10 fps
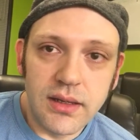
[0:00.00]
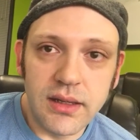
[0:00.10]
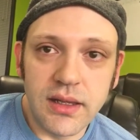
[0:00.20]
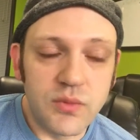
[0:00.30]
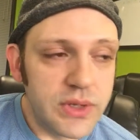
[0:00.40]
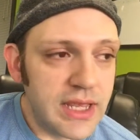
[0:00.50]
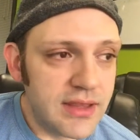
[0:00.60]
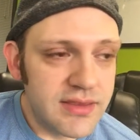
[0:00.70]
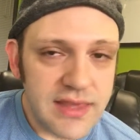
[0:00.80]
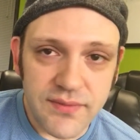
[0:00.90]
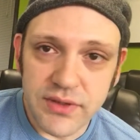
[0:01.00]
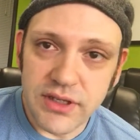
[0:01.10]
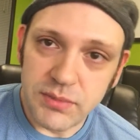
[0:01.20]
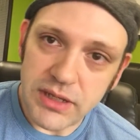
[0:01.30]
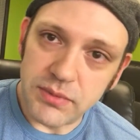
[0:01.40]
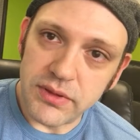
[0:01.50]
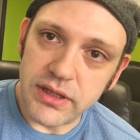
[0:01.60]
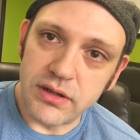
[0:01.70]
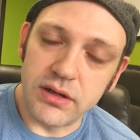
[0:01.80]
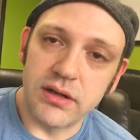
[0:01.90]
And we had 70 people
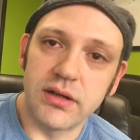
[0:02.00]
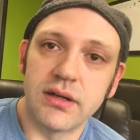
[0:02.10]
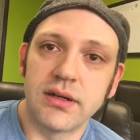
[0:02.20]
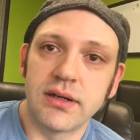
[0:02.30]
in our